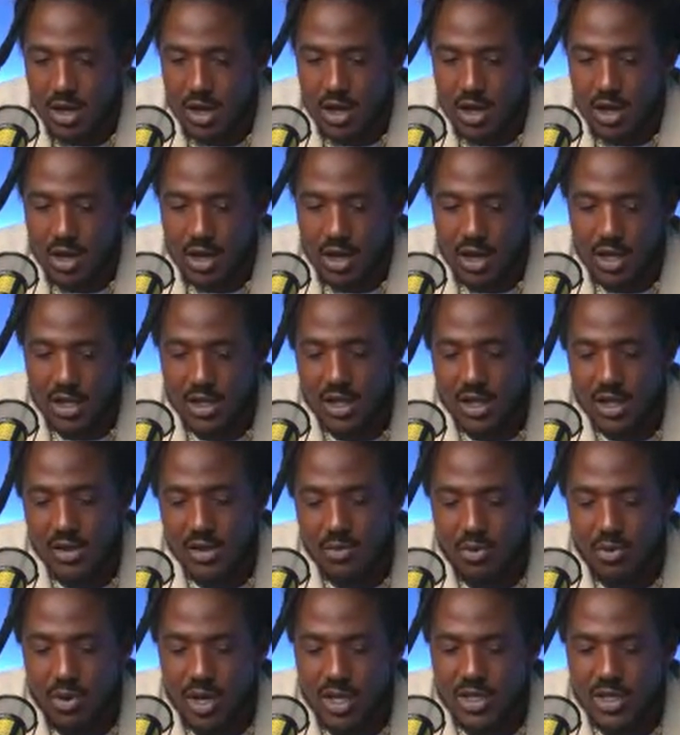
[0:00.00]
I think
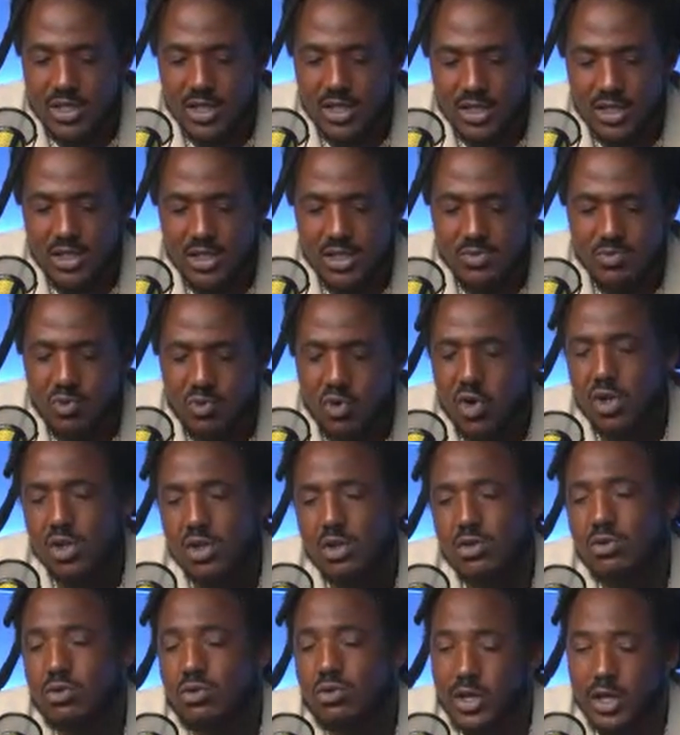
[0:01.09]
projects is more
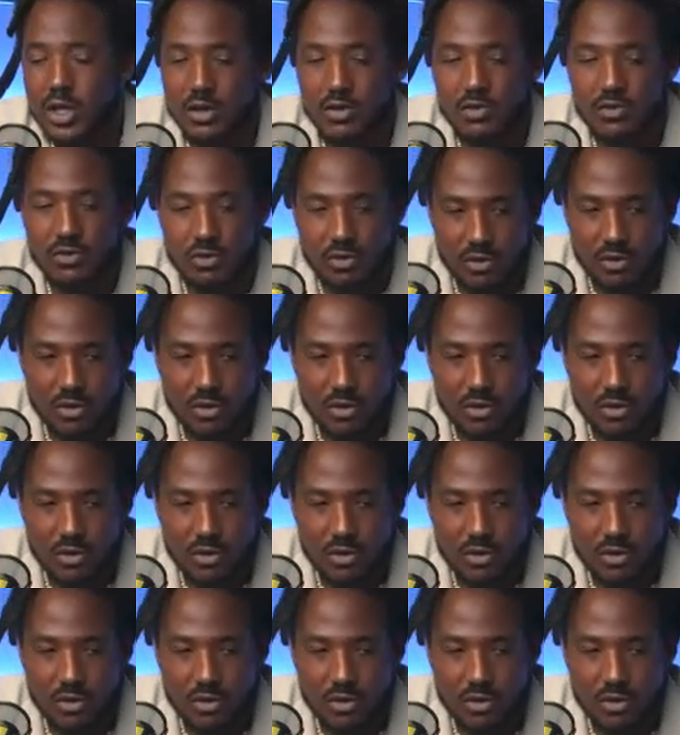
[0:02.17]
lucrative.